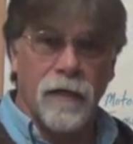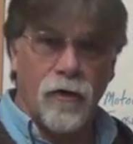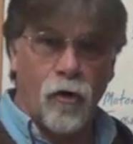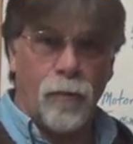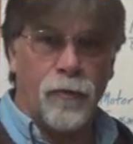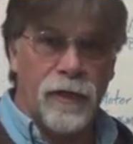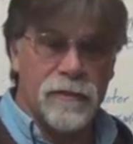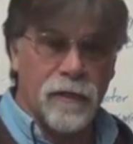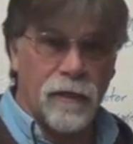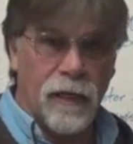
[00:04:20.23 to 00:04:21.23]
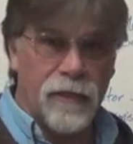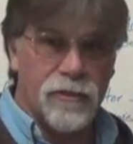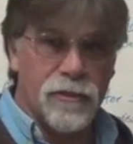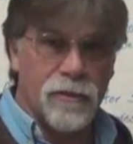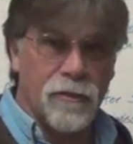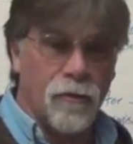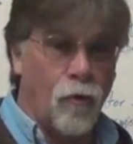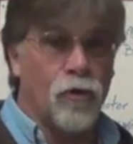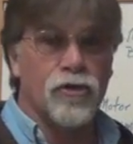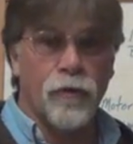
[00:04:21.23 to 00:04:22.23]
incorporates a clutch
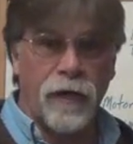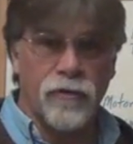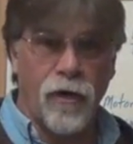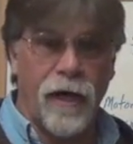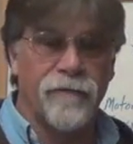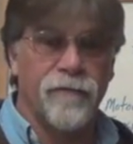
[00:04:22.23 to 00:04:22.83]
or direct drive,